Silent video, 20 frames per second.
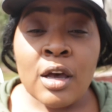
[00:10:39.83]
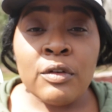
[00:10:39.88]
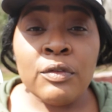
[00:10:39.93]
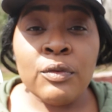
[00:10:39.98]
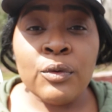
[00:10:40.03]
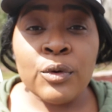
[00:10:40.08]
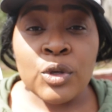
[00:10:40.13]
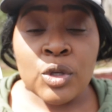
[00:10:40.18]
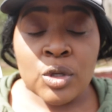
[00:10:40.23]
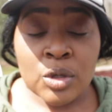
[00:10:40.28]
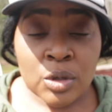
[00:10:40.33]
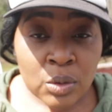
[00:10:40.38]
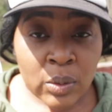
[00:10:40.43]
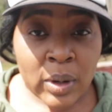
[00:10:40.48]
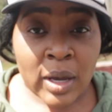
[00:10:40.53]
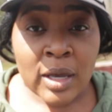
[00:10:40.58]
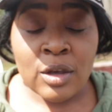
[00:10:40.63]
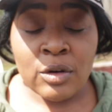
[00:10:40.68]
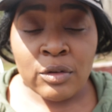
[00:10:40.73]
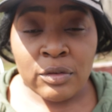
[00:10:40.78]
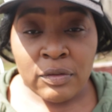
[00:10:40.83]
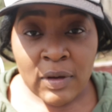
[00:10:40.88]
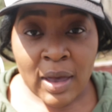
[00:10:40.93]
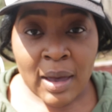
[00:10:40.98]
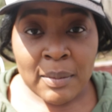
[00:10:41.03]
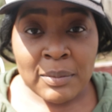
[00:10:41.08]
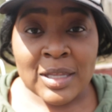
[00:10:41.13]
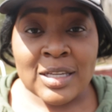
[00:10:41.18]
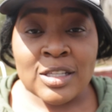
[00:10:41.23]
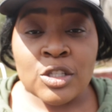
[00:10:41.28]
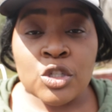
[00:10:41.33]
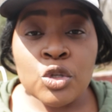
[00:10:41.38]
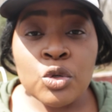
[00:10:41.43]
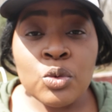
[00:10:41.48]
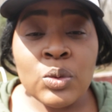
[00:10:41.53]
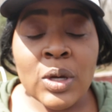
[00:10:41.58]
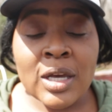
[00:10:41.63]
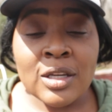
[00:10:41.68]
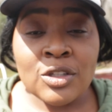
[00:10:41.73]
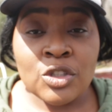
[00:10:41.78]
for you and your family
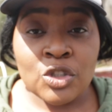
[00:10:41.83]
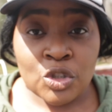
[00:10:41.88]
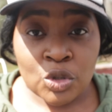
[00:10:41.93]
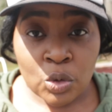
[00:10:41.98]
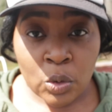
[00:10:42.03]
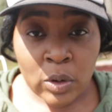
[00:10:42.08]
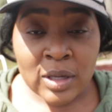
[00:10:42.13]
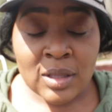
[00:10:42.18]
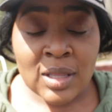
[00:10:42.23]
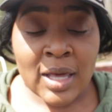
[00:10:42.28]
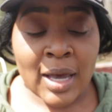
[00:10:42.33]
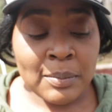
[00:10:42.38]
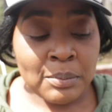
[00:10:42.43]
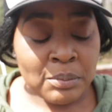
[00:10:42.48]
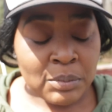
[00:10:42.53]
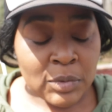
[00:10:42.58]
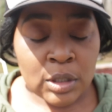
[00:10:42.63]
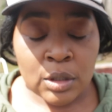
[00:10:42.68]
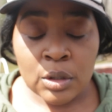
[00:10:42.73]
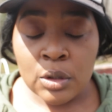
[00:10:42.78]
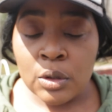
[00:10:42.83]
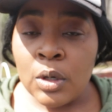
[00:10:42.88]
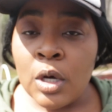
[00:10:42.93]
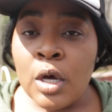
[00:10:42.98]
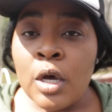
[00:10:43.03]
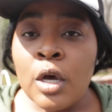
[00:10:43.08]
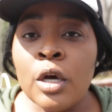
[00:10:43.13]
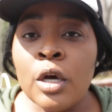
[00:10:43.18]
to enjoy that meal,